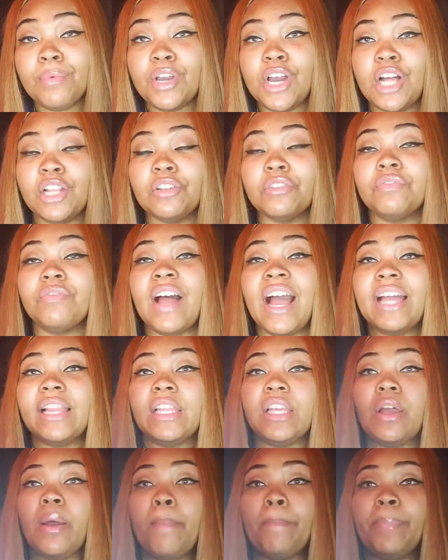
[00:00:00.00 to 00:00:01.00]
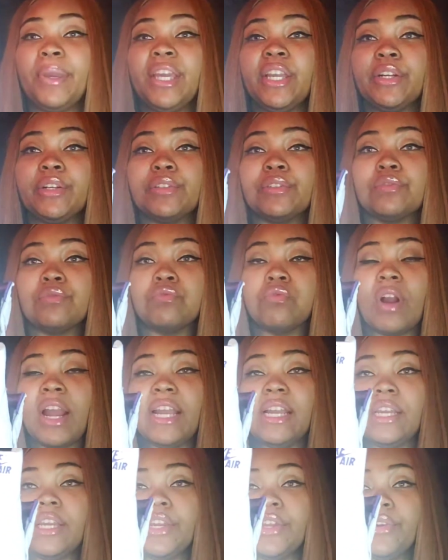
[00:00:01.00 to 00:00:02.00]
color violet appears
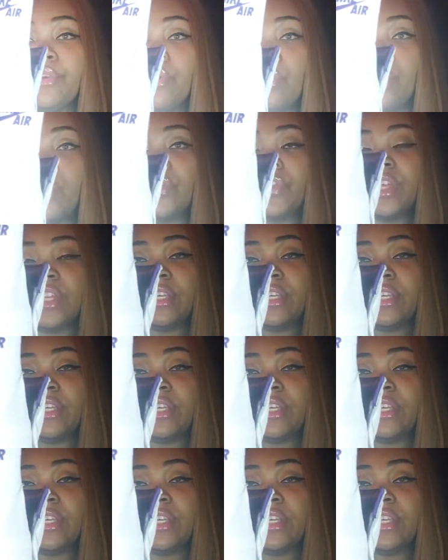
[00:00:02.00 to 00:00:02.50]
right here on the